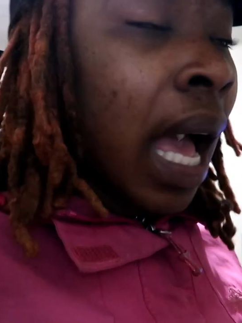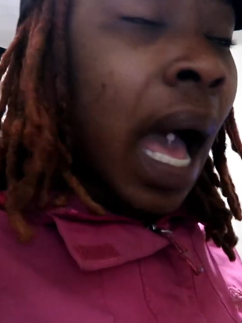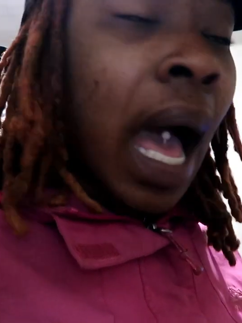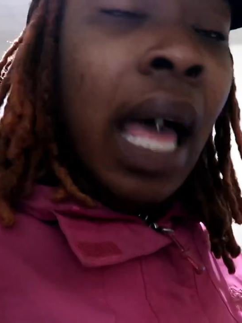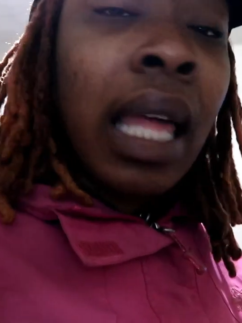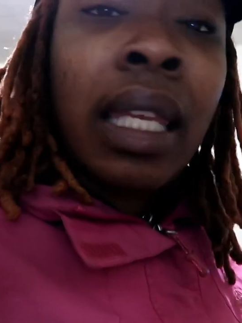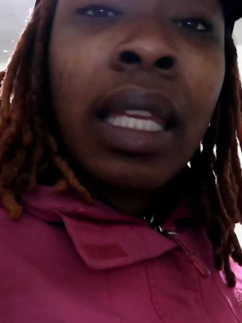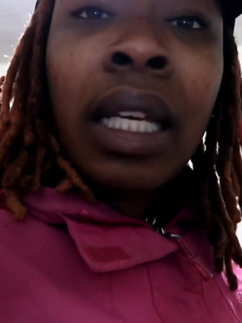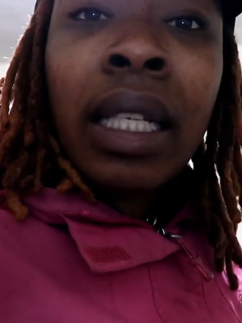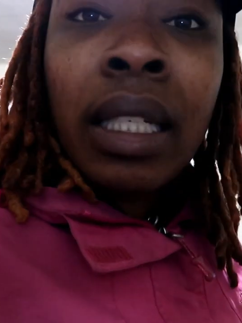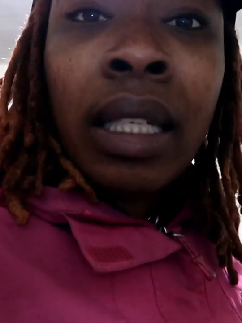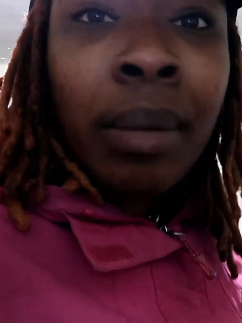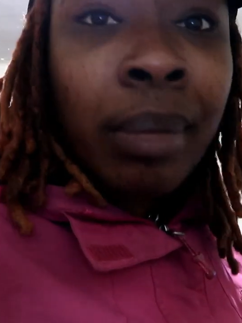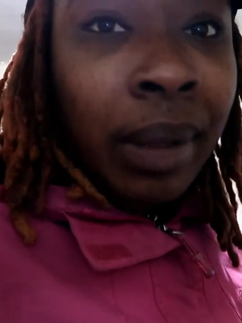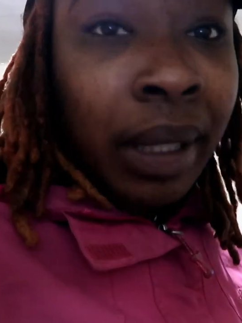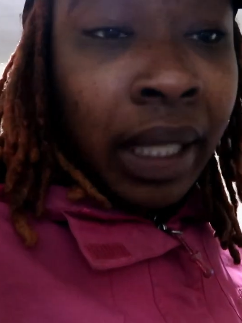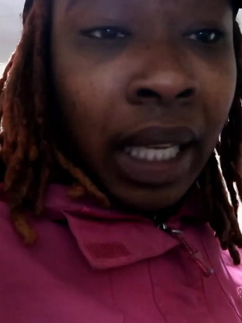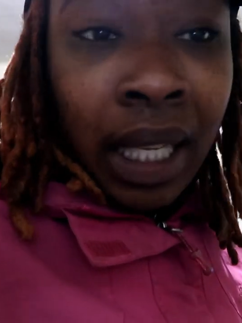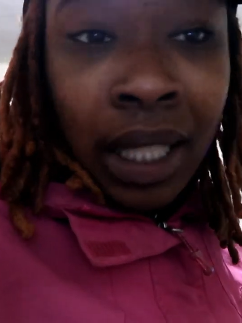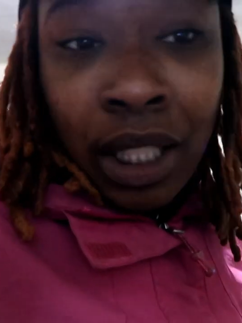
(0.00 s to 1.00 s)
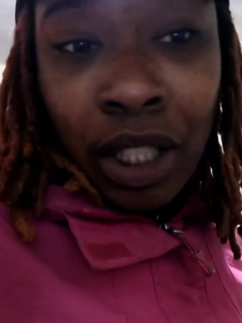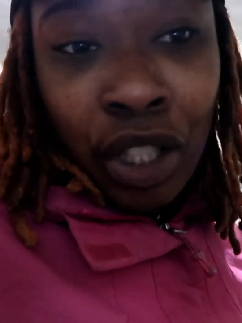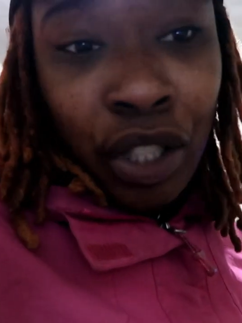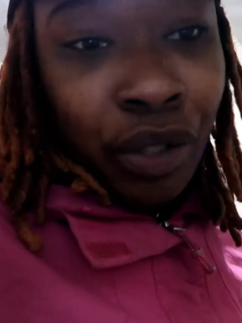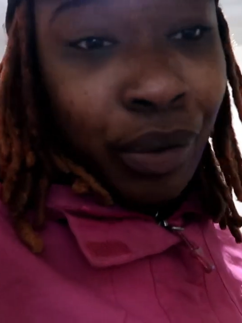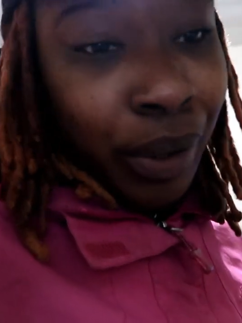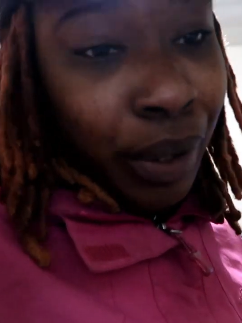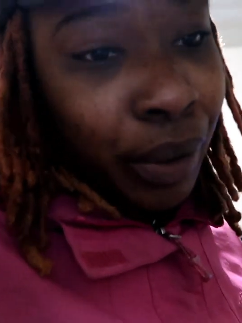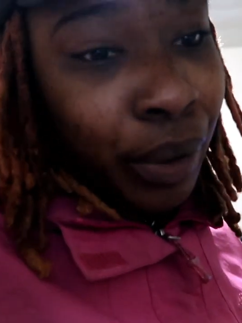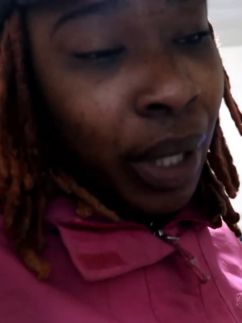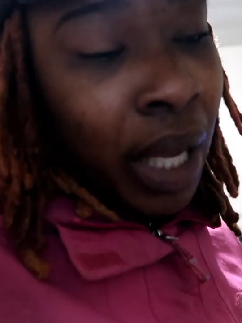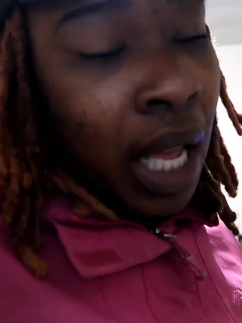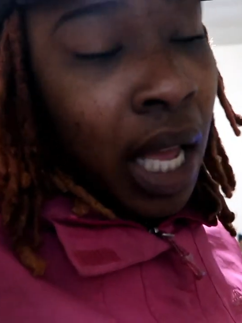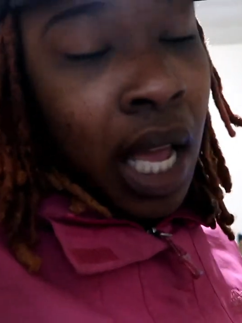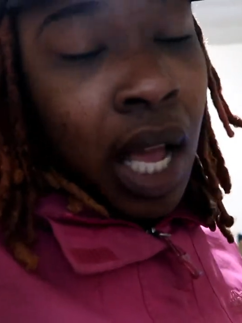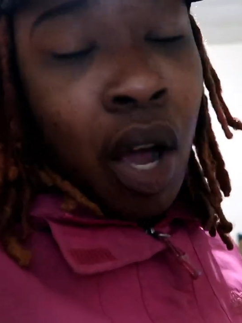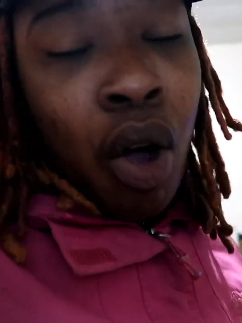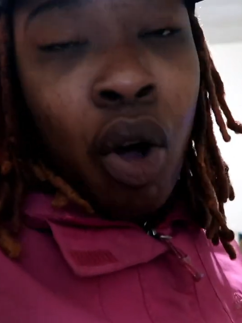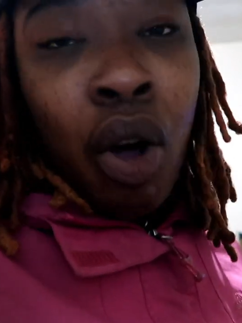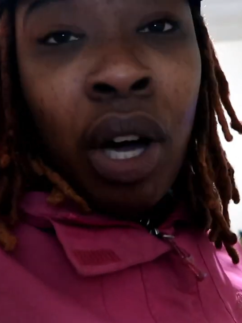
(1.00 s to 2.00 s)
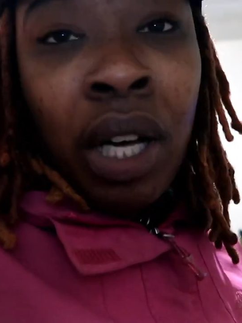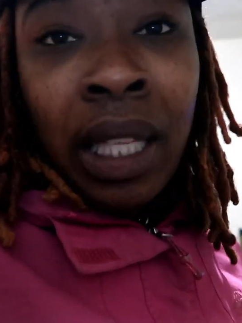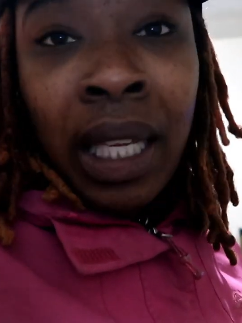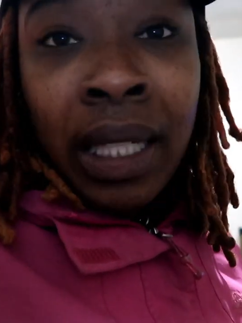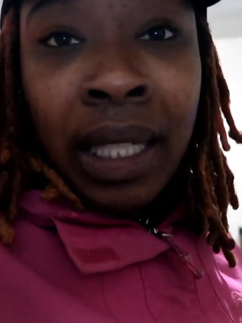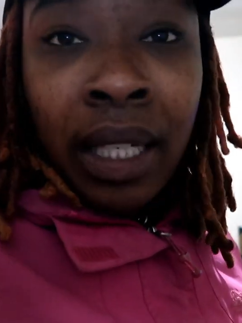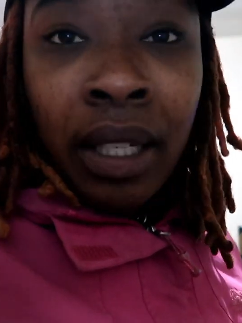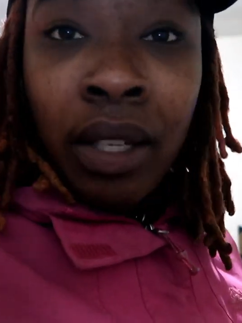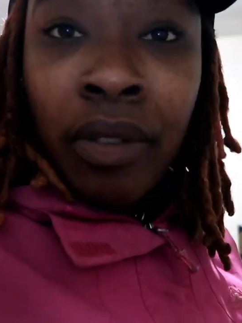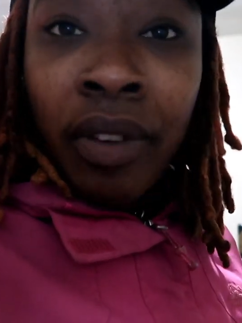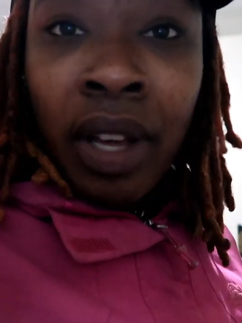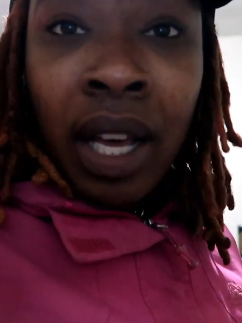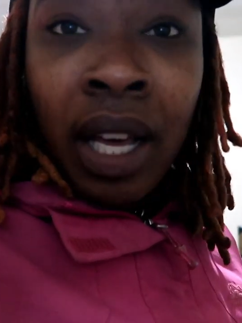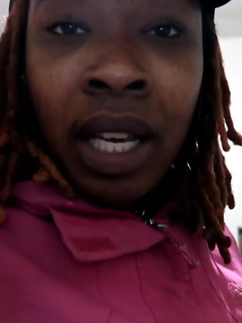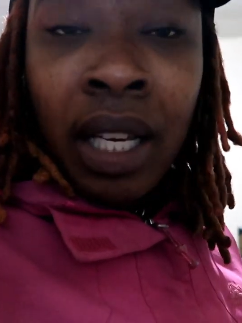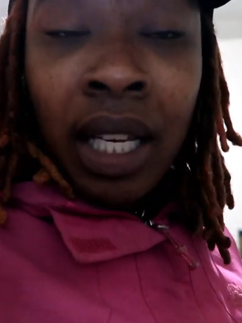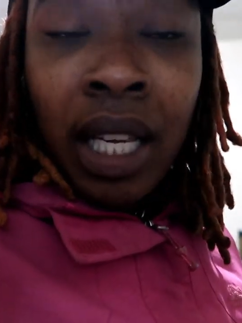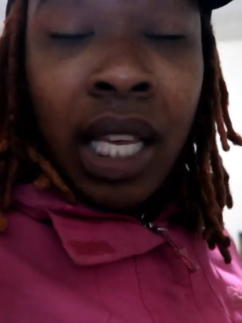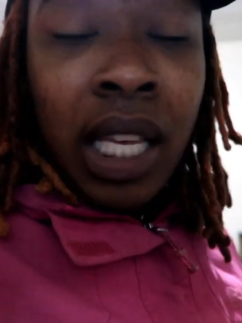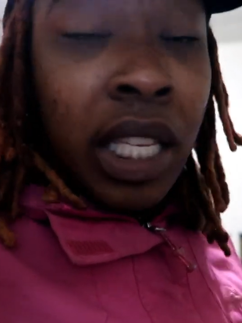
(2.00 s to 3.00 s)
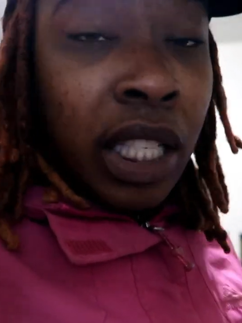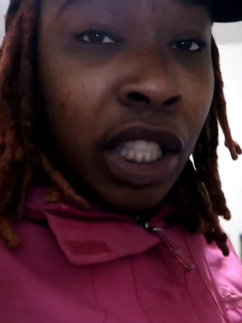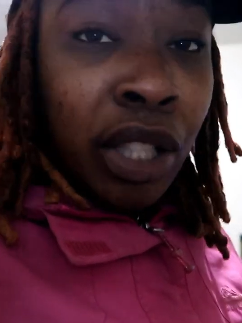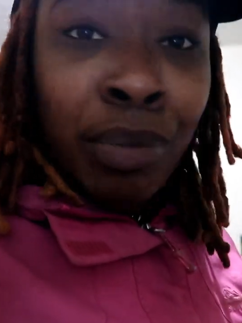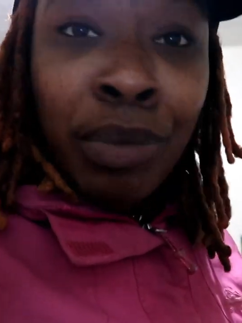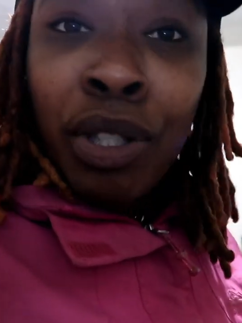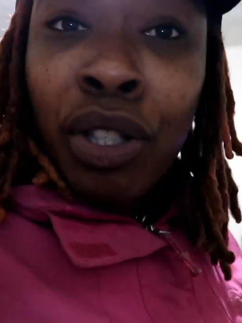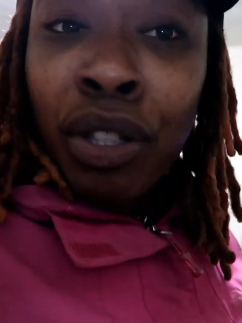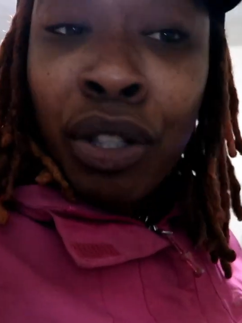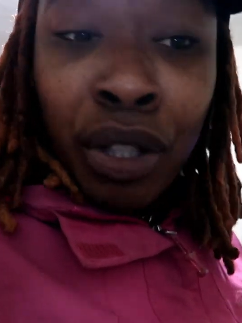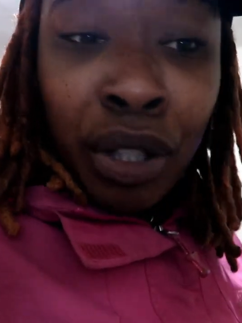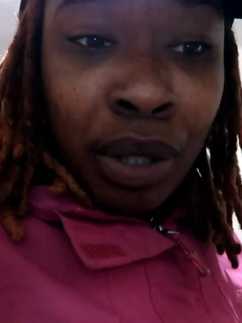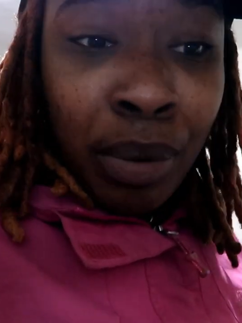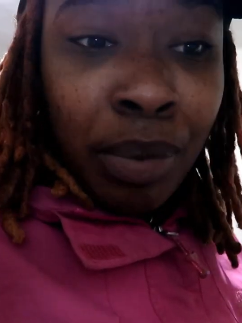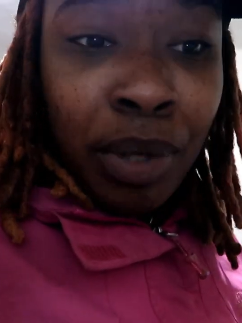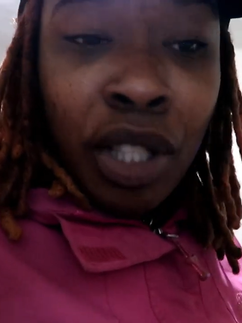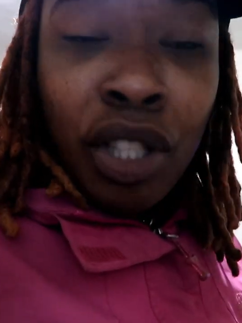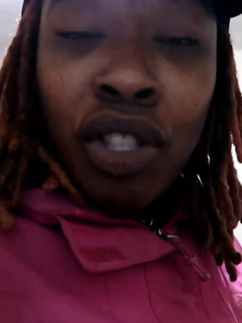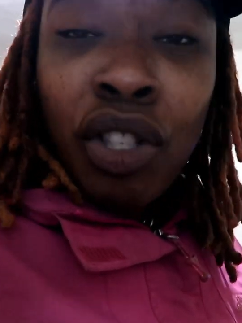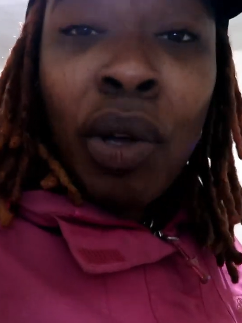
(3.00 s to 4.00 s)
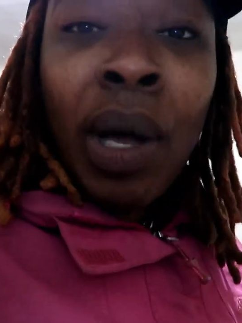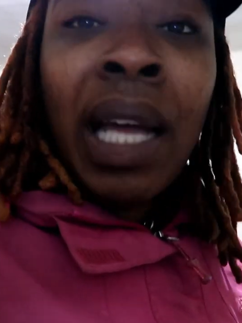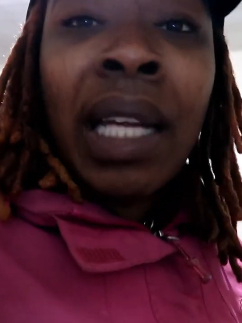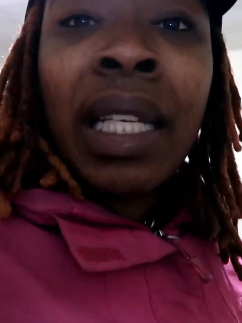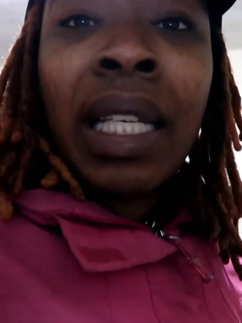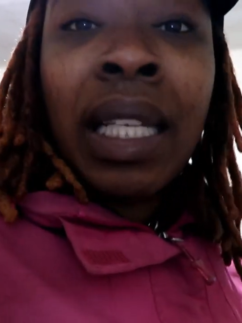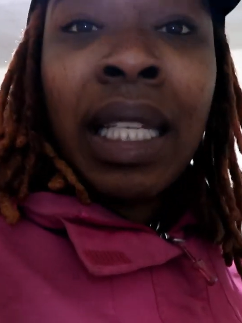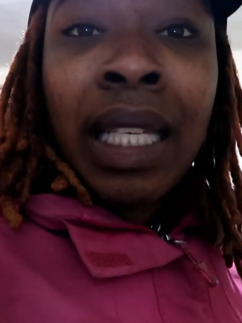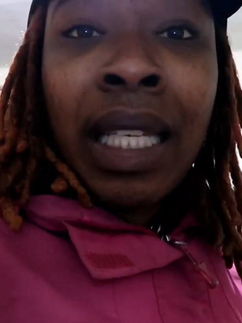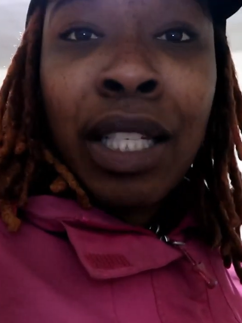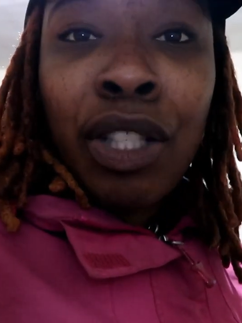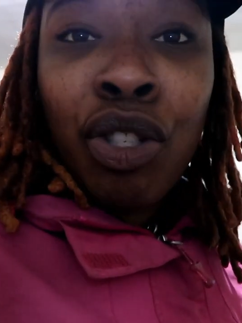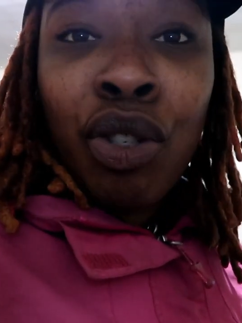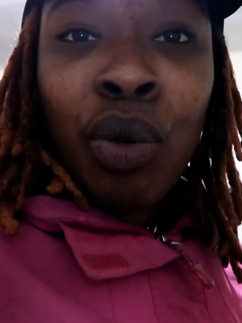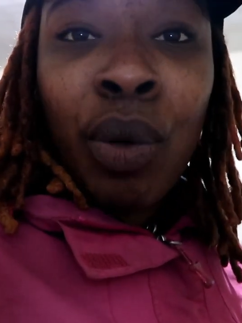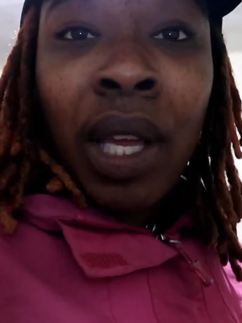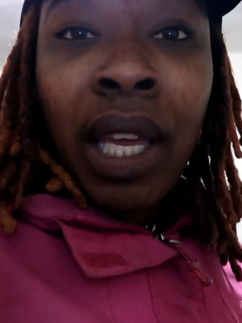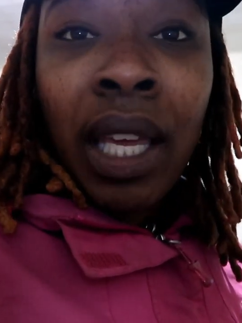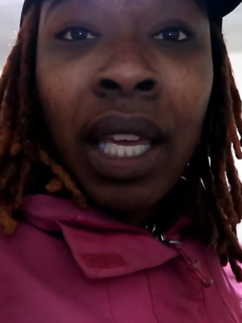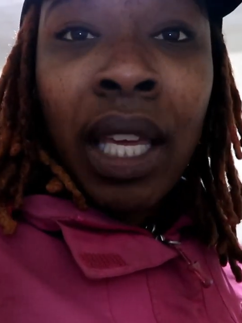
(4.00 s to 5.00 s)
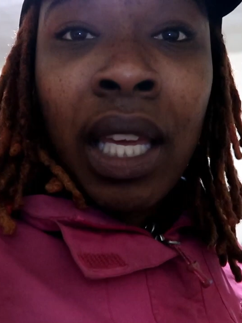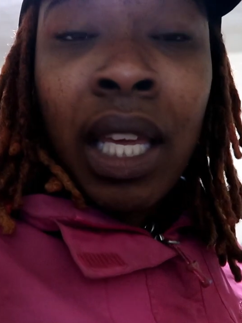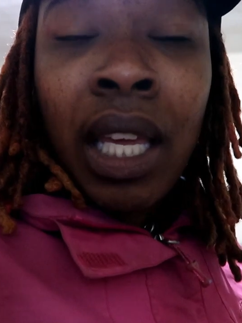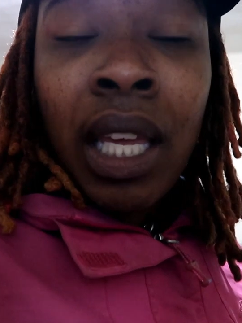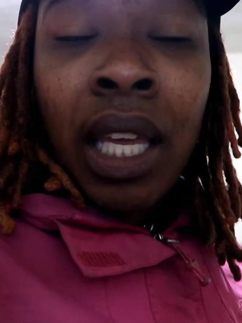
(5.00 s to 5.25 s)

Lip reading: I lucked up in Dollar General. All I need to find is some syrups, so I need to get to a